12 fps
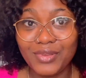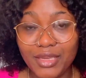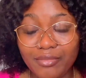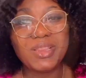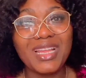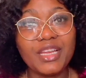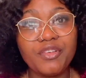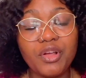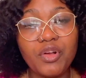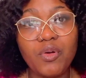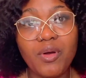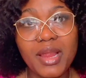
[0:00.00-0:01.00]
So what are the
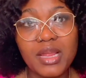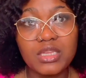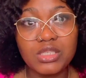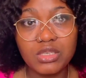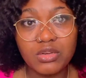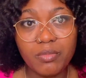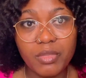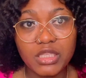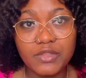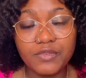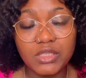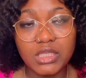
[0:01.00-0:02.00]
required
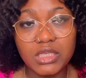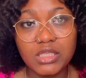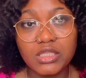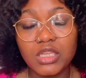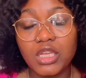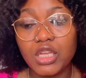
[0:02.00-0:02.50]
documents for this?